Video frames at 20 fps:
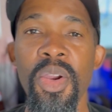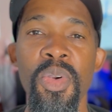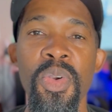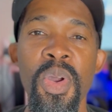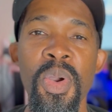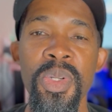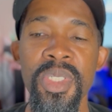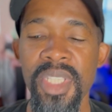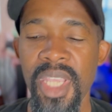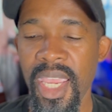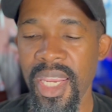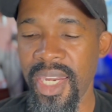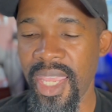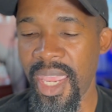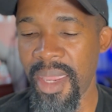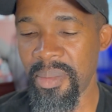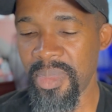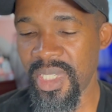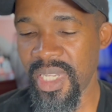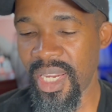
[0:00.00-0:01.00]
Rotate
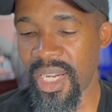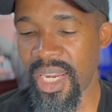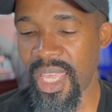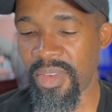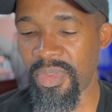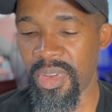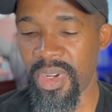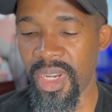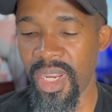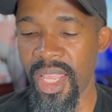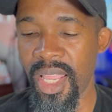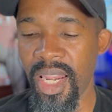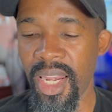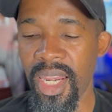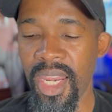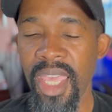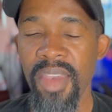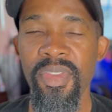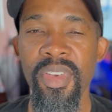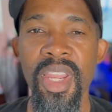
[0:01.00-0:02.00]
MD-11,
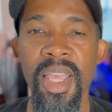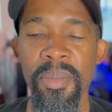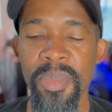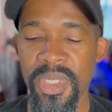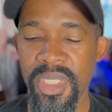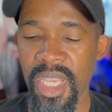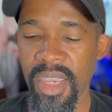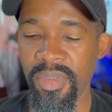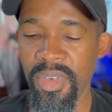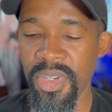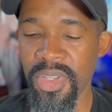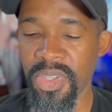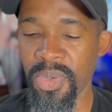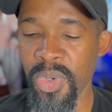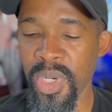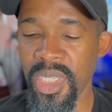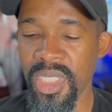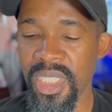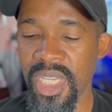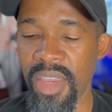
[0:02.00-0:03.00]
Level Up
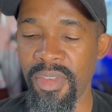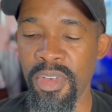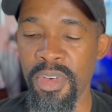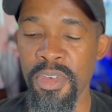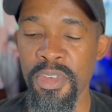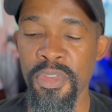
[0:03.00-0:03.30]
737,